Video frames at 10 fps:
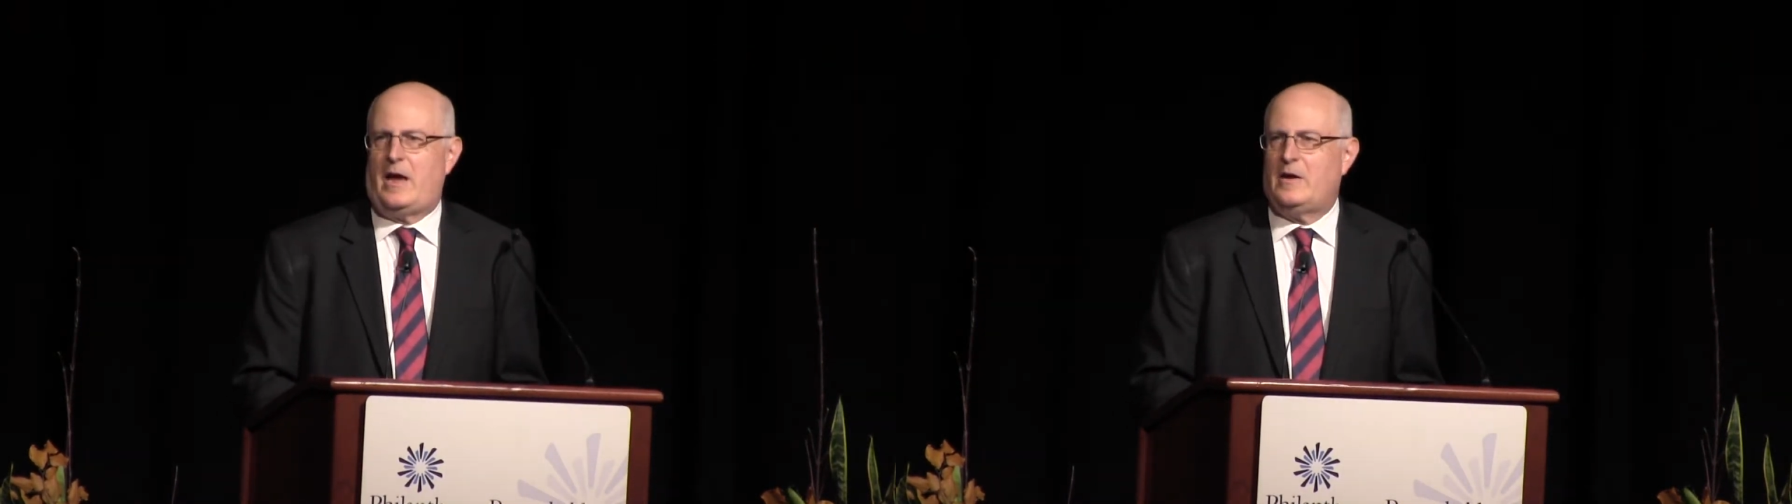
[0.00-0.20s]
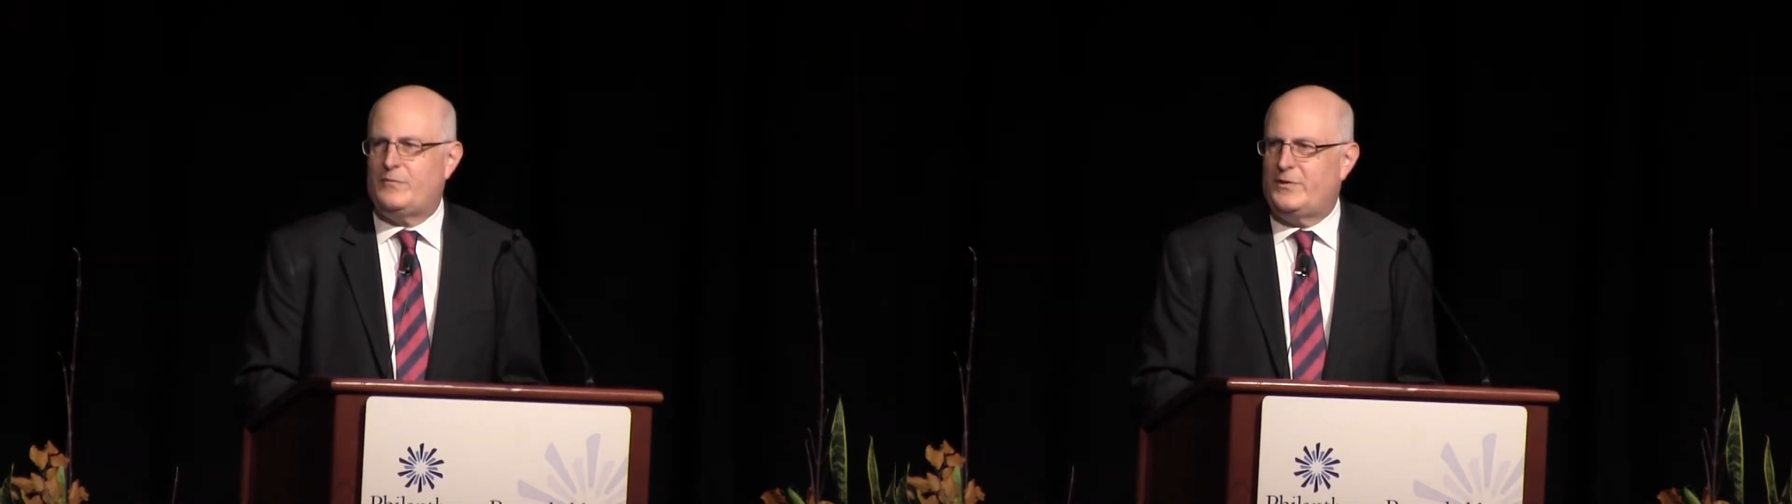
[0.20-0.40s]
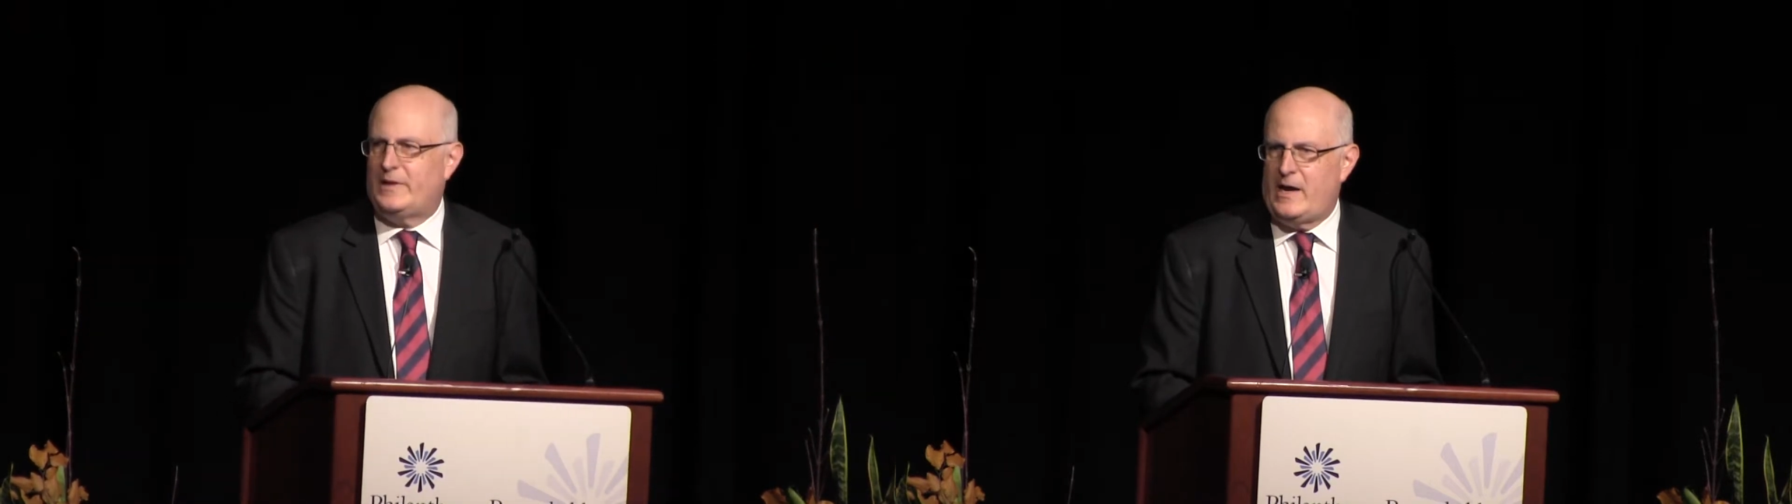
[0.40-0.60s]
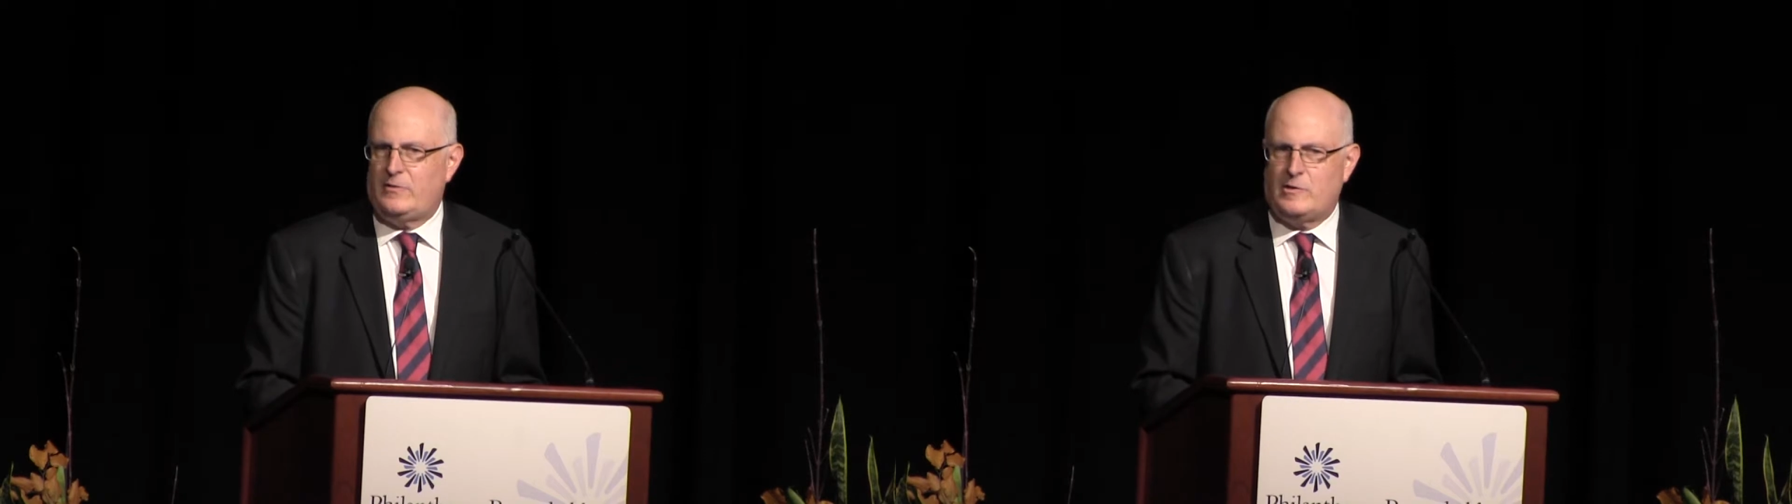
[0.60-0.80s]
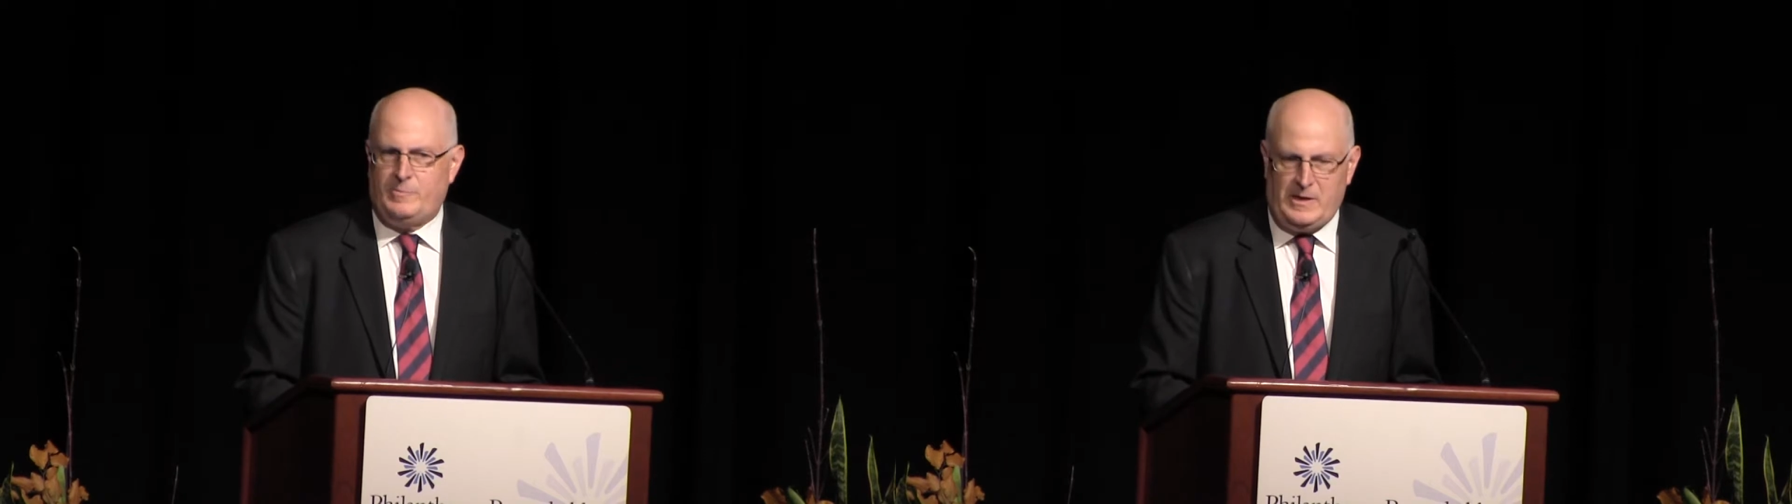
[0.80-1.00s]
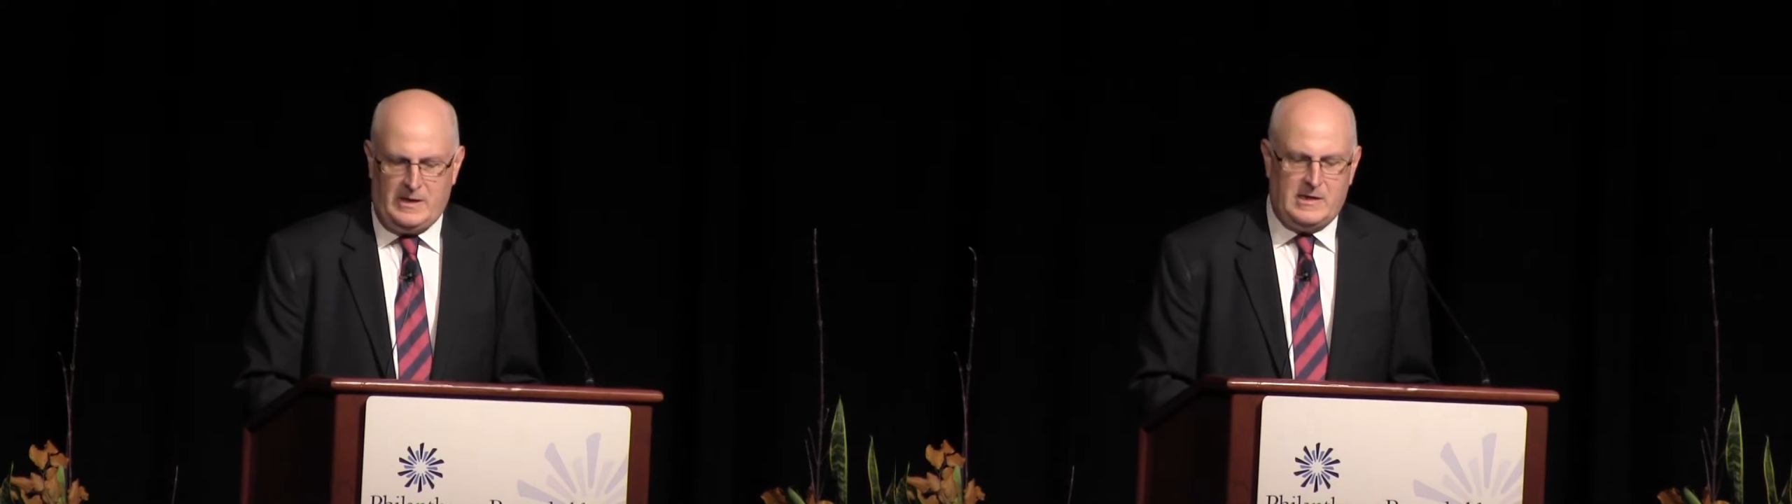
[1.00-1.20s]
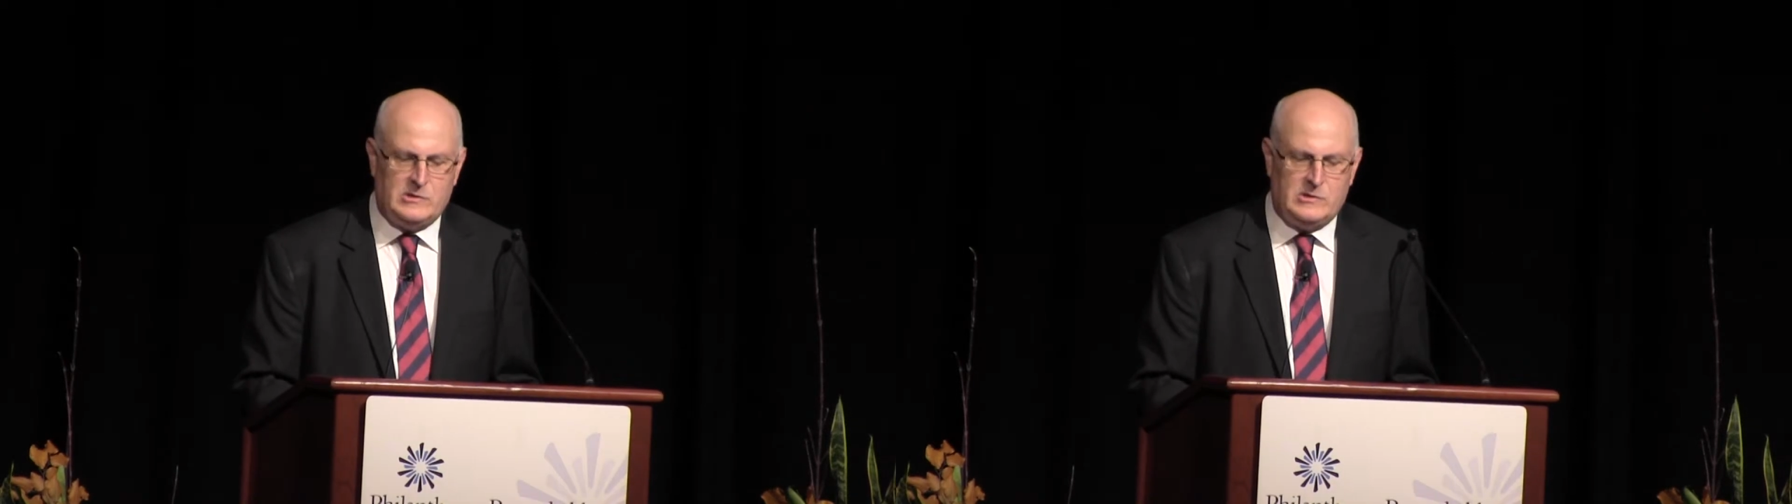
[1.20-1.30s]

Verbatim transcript: And philanthropy